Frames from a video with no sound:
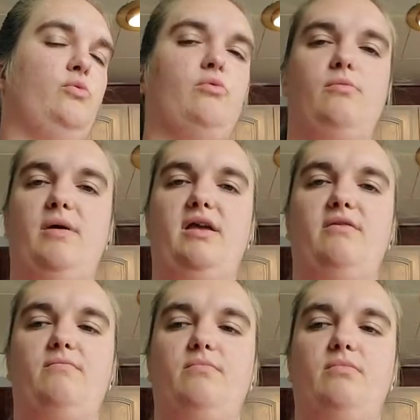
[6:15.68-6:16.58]
will make
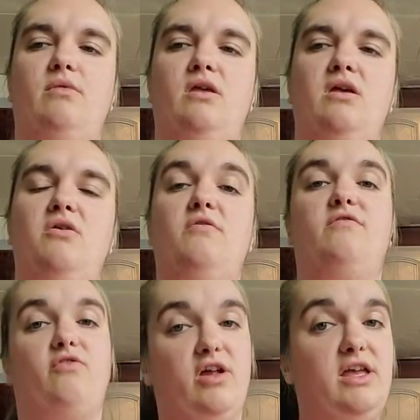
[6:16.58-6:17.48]
it
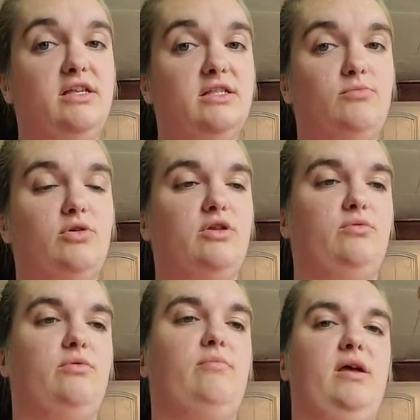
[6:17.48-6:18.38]
freeze more than
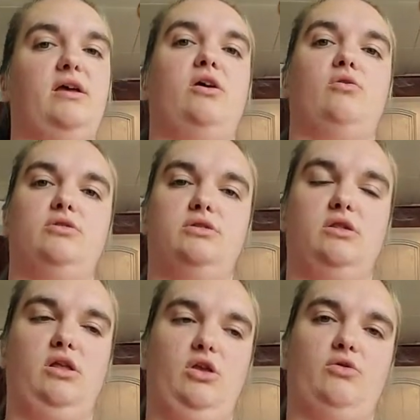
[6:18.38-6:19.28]
it would make it go,
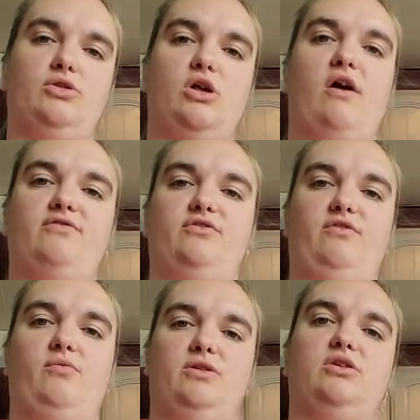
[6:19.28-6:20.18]
you know, soft. So
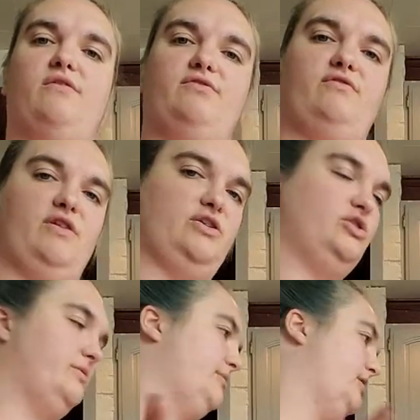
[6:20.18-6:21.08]
if you want softer fudge.